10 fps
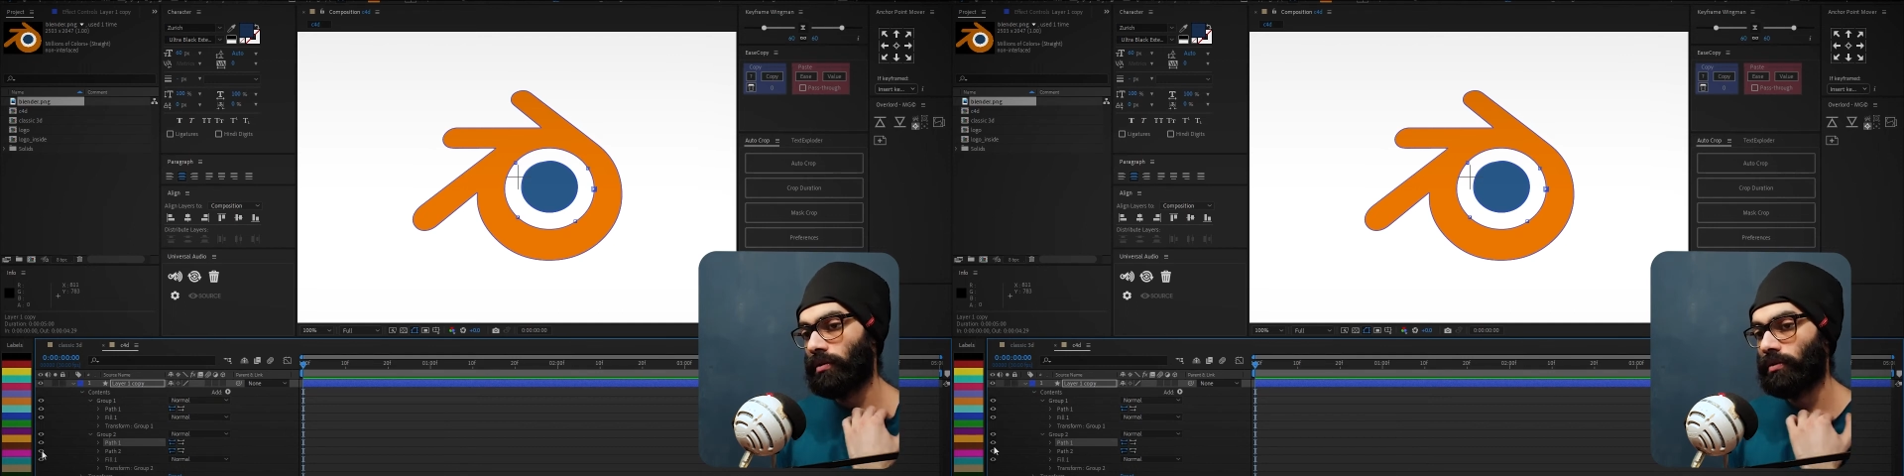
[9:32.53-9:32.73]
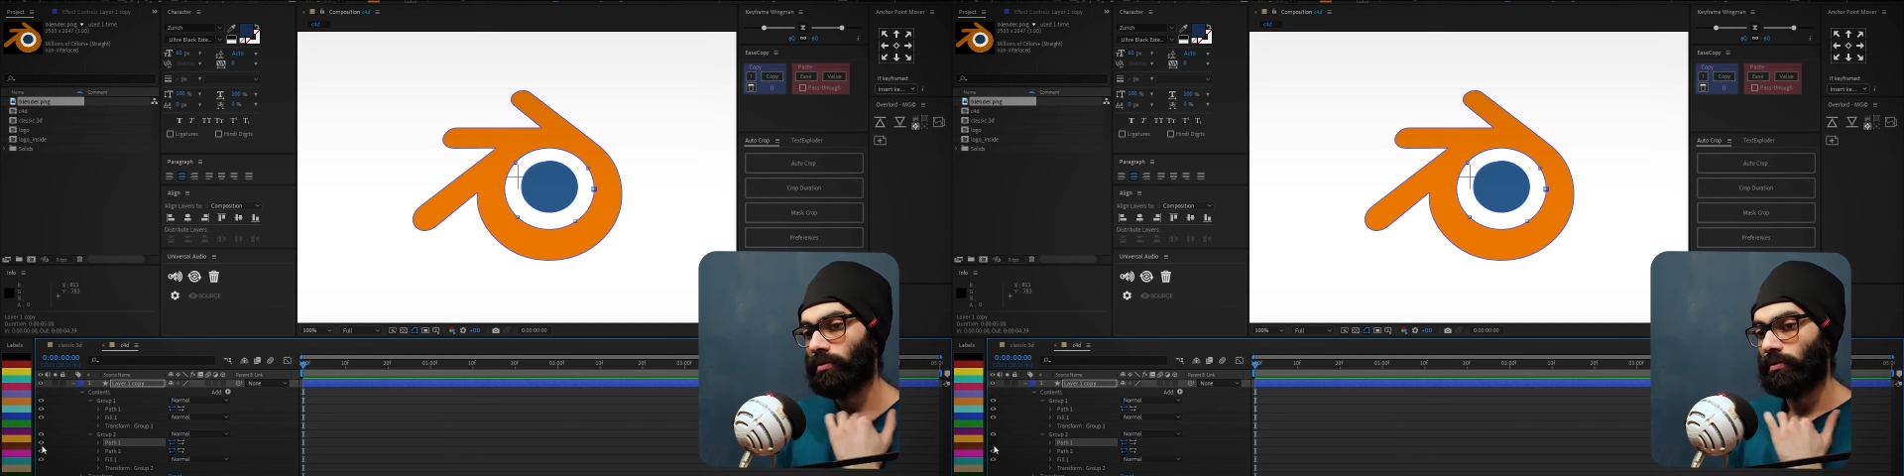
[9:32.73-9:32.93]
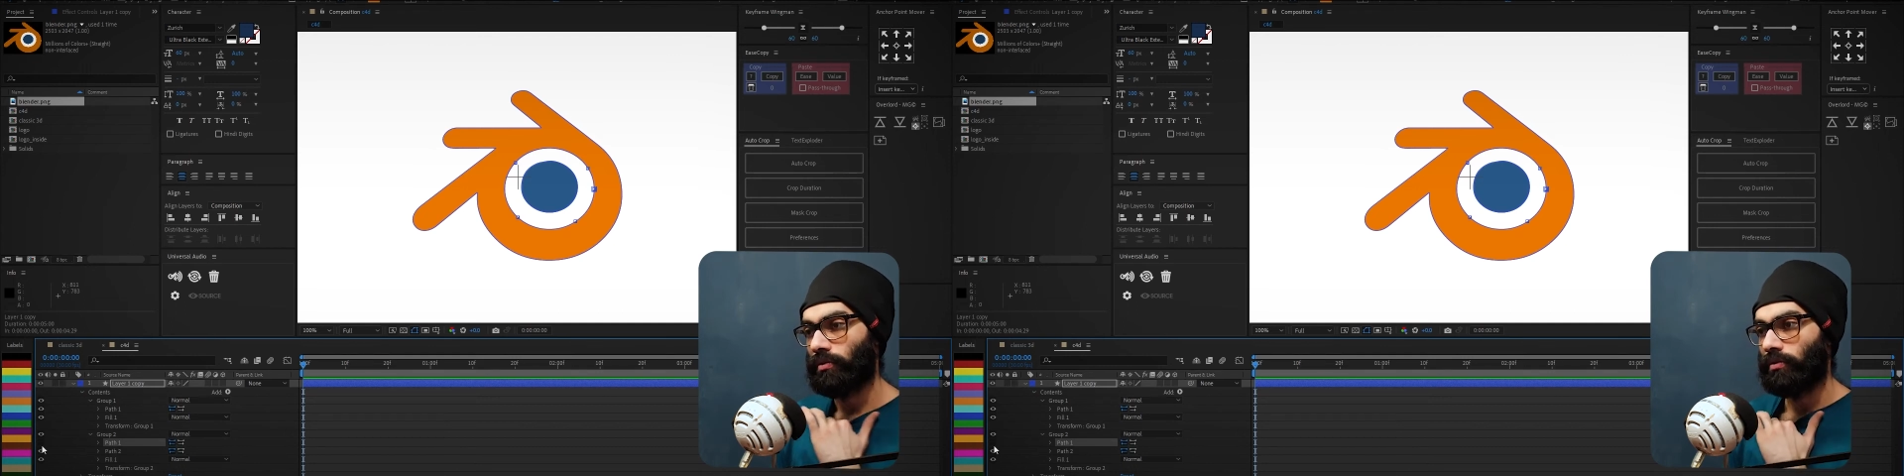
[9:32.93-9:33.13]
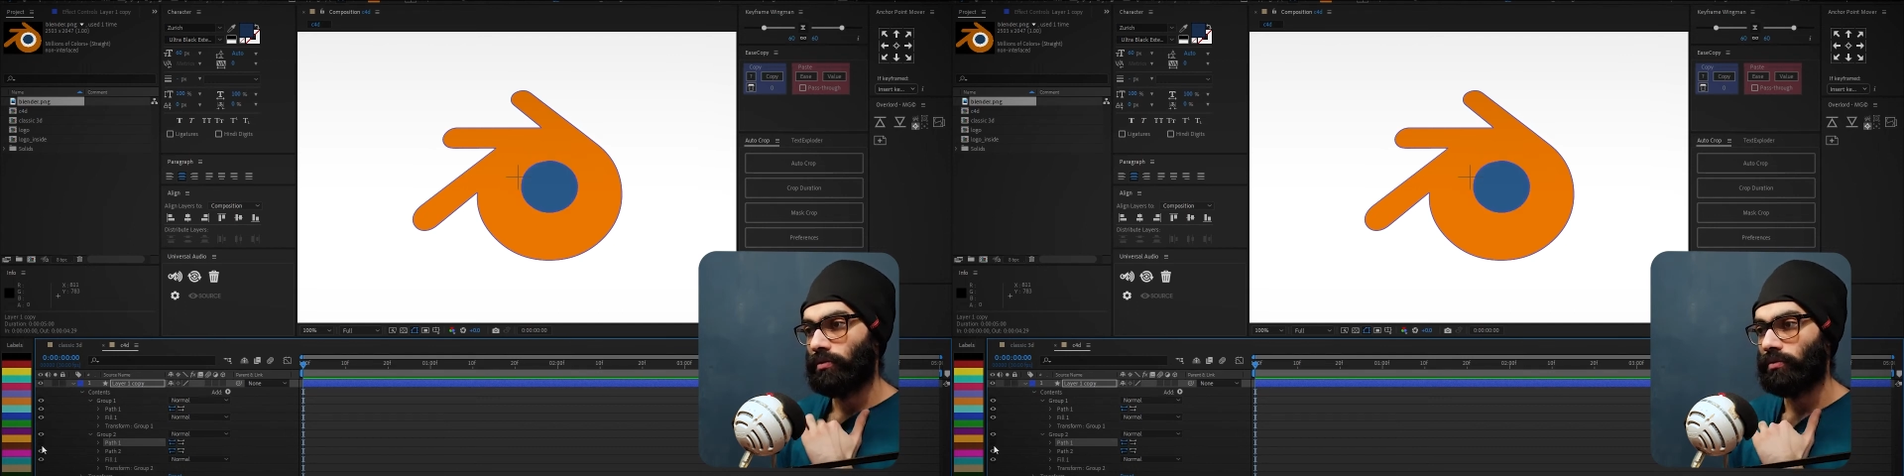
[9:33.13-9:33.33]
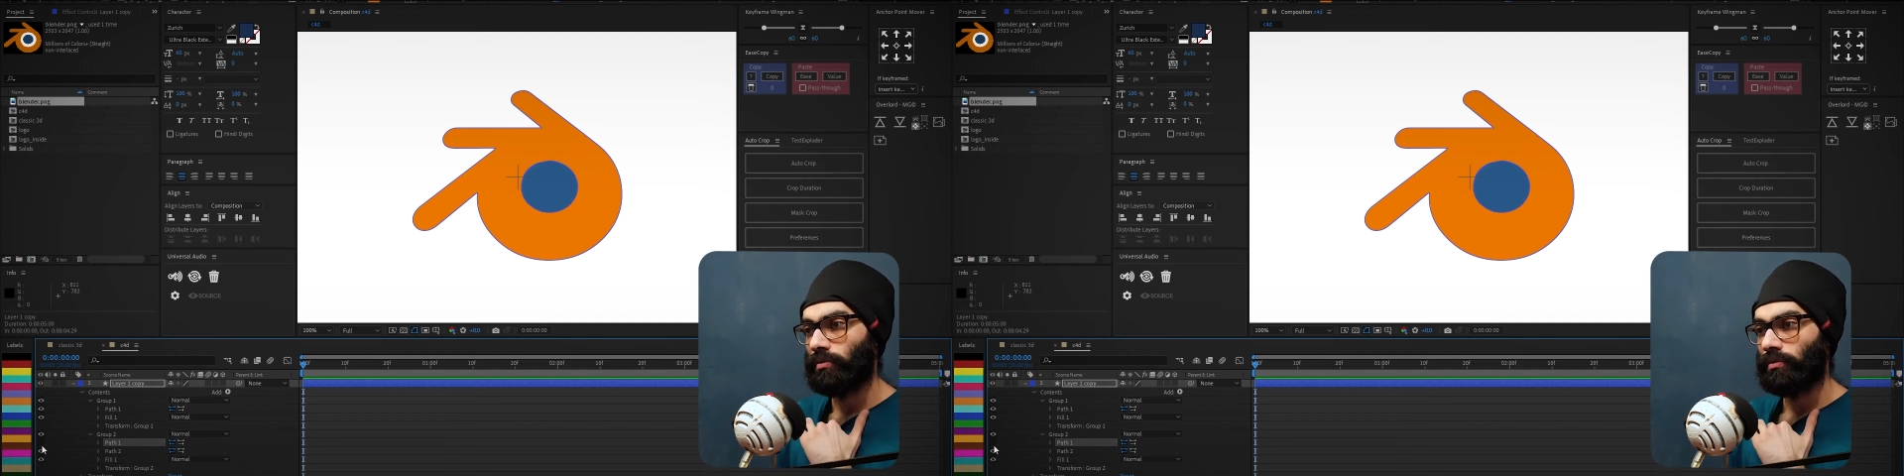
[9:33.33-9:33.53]

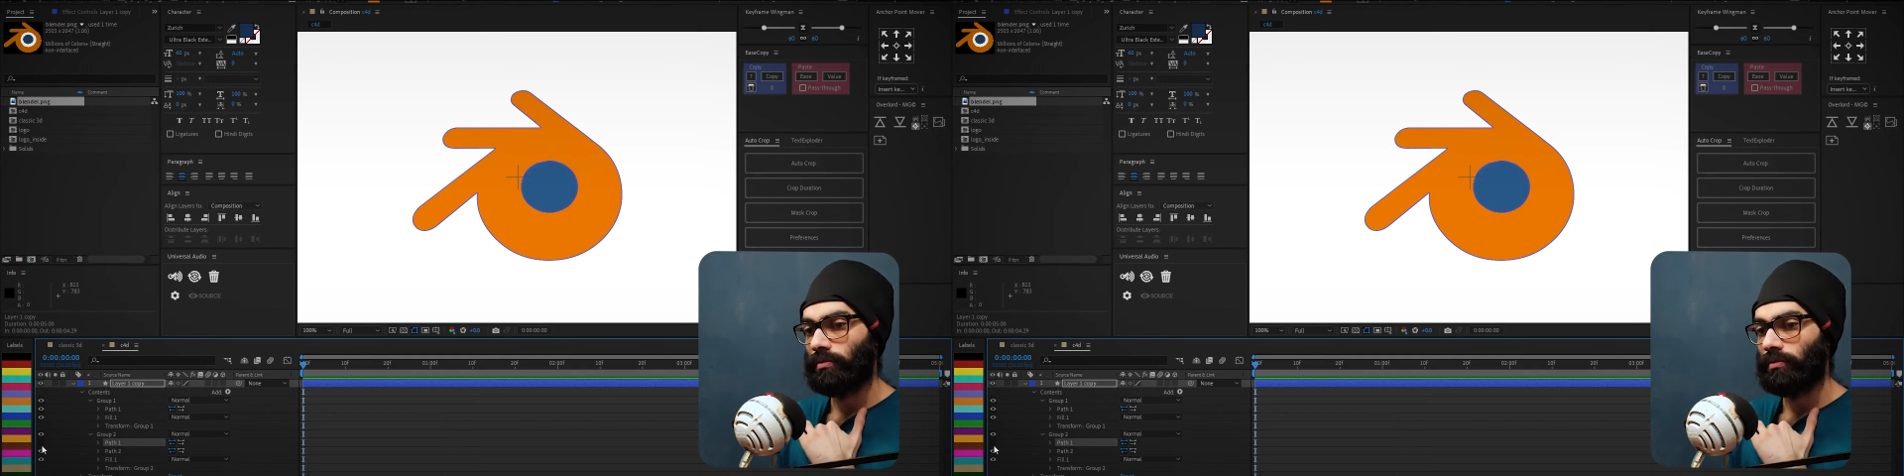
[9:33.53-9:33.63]
So